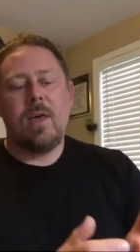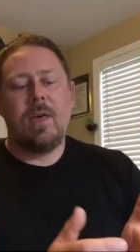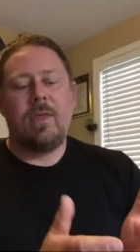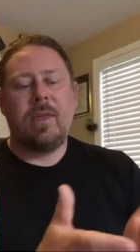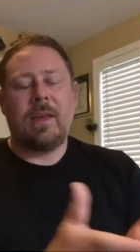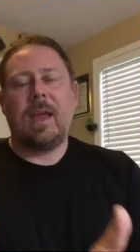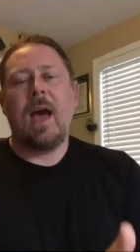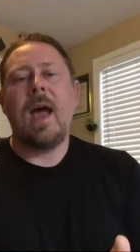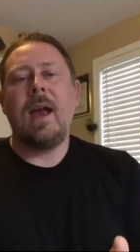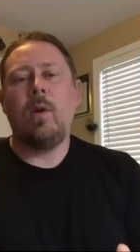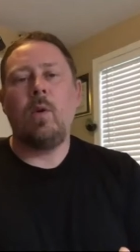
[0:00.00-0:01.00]
the
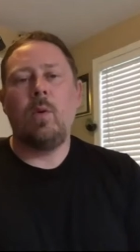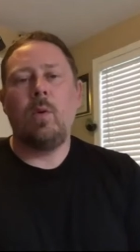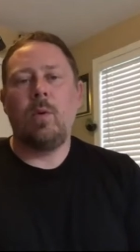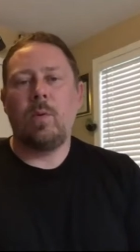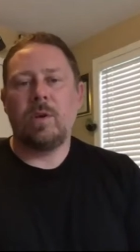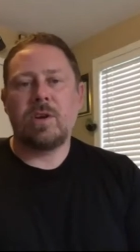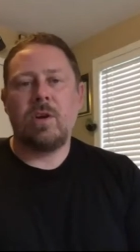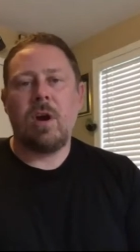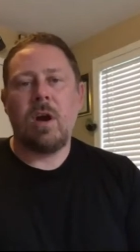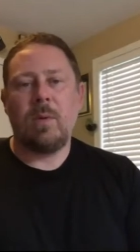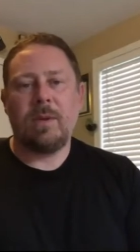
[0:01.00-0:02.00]
guy who was
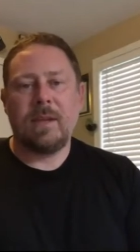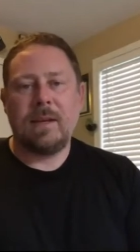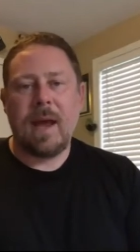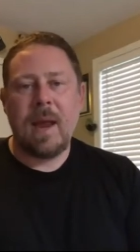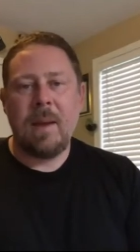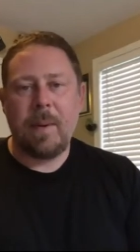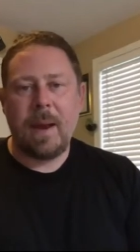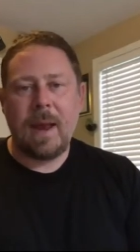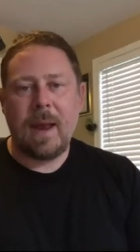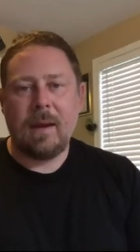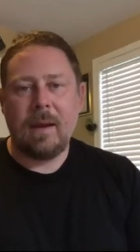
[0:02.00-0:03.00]
caught with the dime
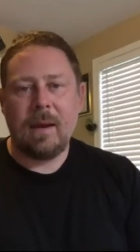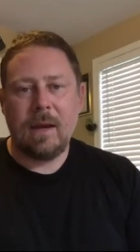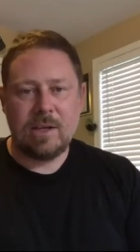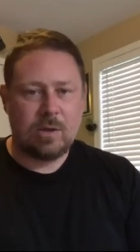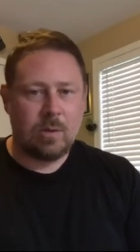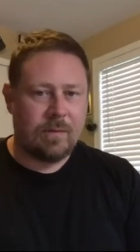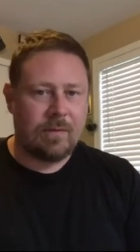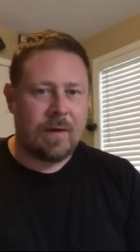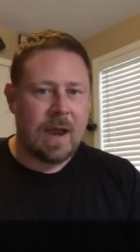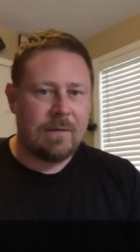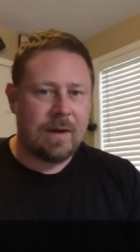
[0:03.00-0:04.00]
bag is doing
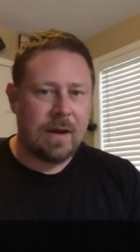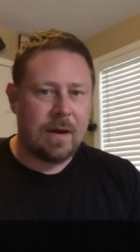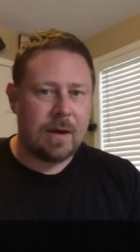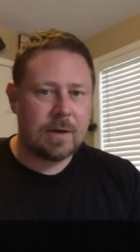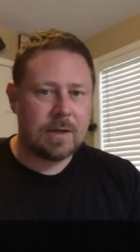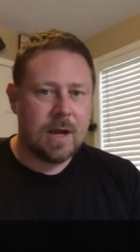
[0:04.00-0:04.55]
5 years,